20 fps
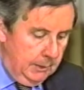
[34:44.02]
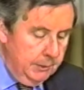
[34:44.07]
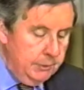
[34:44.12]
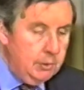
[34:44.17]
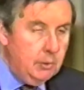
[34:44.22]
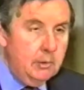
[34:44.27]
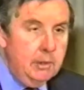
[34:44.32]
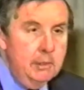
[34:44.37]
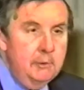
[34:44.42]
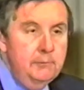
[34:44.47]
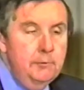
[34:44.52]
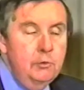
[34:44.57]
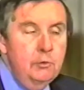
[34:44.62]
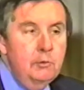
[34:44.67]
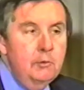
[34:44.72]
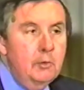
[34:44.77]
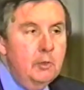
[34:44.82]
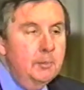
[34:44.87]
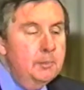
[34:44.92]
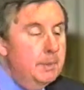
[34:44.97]
Certainly
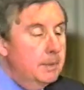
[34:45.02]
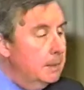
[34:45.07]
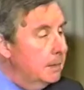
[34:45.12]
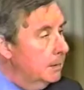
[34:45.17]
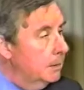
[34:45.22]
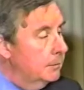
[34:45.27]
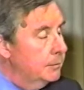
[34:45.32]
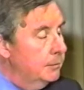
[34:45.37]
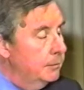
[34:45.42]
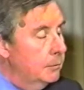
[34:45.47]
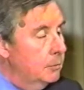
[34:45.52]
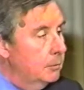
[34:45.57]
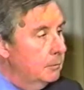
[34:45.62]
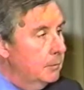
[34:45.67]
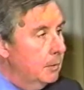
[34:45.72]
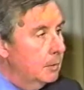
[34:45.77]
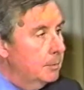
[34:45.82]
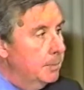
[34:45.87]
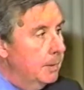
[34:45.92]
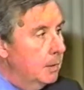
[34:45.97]
few of our, pen a few
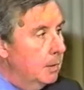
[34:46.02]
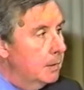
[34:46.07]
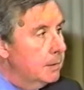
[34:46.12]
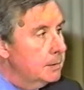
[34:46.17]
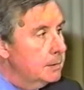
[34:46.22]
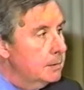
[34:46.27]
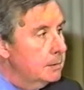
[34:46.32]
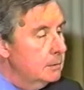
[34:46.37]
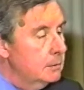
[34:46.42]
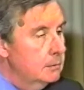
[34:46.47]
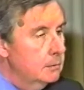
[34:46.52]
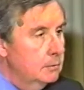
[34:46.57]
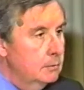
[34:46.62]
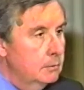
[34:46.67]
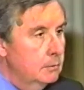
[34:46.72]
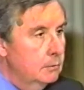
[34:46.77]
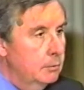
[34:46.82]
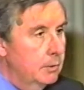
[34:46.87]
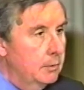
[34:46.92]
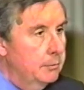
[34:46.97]
of our parents
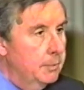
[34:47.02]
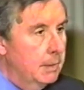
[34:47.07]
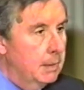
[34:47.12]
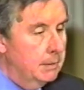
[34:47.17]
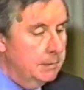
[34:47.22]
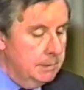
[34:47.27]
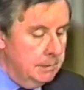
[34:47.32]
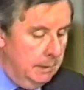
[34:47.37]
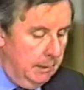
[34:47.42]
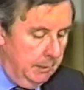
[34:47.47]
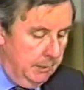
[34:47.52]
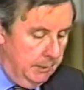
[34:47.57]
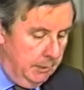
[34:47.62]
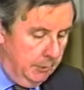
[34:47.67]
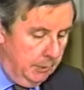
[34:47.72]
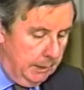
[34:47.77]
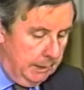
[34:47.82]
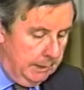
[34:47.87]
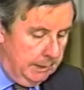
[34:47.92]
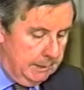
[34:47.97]
would have been outside the
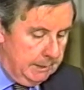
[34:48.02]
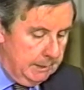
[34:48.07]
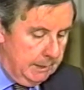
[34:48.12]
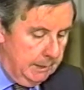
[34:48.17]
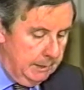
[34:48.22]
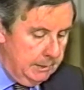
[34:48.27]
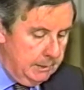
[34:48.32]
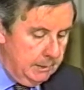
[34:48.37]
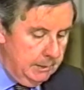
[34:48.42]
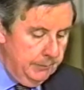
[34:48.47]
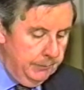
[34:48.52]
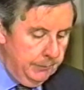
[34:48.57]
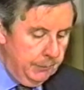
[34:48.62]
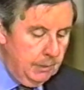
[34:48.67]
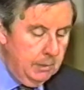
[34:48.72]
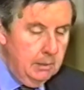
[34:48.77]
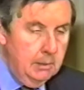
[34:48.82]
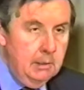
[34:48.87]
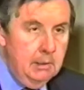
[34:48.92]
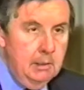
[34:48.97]
United States,
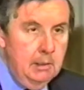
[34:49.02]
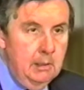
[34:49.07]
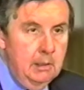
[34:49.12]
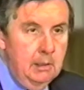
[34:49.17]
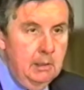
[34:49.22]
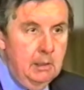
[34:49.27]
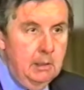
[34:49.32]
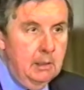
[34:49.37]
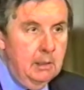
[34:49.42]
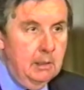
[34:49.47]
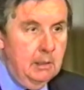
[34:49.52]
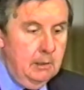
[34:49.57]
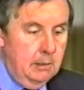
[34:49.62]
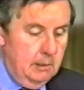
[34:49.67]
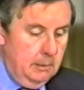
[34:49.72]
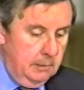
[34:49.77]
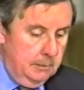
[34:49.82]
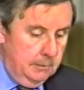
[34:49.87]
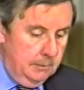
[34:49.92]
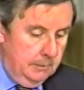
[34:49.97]

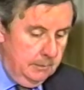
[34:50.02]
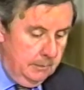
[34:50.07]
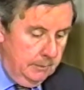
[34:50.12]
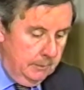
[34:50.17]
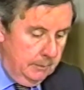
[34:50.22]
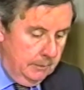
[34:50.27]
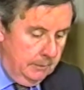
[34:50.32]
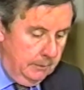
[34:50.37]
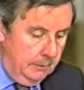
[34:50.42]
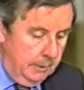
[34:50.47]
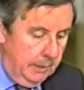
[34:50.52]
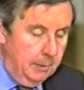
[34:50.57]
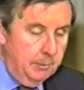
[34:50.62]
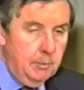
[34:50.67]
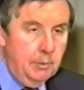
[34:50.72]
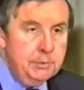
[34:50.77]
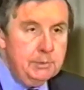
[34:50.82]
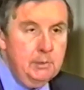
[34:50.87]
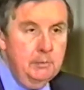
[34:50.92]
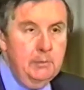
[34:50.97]
um,
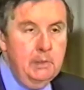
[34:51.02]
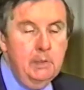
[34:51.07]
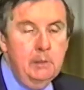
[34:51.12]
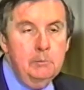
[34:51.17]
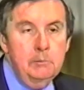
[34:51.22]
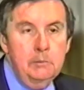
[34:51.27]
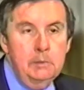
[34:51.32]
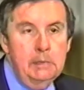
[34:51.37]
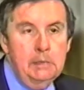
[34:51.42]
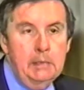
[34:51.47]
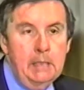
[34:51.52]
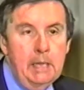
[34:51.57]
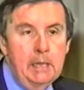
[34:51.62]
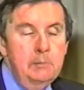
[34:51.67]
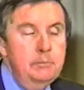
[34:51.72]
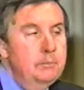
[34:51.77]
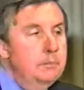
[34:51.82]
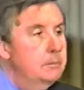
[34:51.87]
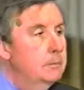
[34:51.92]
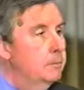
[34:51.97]
and most of them that
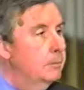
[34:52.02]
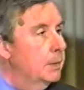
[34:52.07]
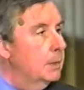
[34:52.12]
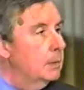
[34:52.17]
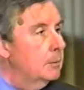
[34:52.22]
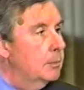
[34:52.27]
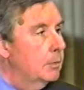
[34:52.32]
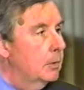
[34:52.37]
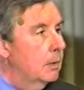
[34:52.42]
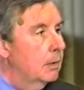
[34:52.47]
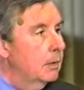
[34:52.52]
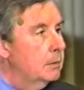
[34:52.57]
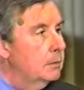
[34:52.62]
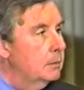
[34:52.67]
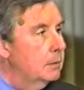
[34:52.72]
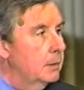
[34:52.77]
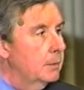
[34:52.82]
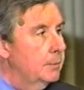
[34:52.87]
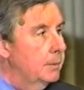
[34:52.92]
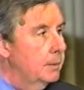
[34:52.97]
had been abroad
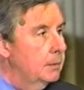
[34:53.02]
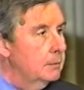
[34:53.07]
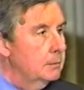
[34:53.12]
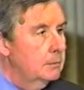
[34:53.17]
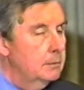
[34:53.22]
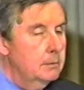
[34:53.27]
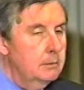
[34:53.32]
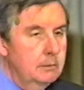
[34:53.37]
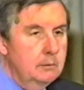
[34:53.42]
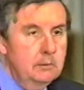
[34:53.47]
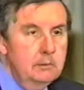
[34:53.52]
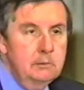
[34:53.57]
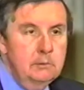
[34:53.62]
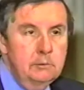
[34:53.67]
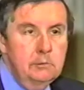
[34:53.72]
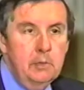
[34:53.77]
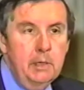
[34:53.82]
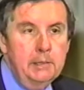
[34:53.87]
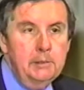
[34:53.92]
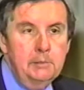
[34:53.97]
had been
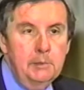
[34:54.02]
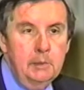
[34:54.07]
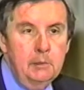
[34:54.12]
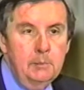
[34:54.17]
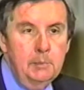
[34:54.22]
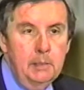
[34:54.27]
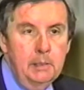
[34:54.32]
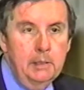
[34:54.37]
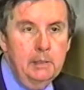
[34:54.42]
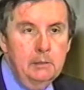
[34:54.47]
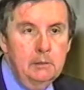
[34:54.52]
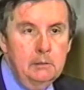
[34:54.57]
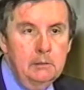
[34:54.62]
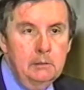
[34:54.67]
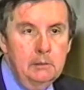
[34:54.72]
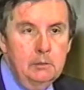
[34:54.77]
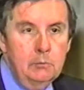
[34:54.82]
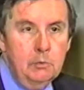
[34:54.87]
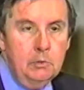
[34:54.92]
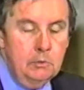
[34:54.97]
dragged there by
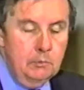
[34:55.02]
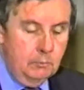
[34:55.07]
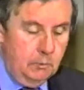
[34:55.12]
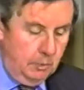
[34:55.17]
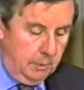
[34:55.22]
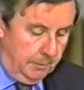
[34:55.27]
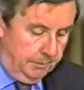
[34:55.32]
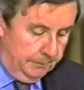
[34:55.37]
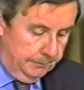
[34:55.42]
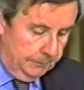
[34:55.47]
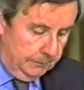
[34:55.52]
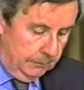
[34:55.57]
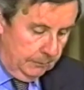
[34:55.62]
the World War.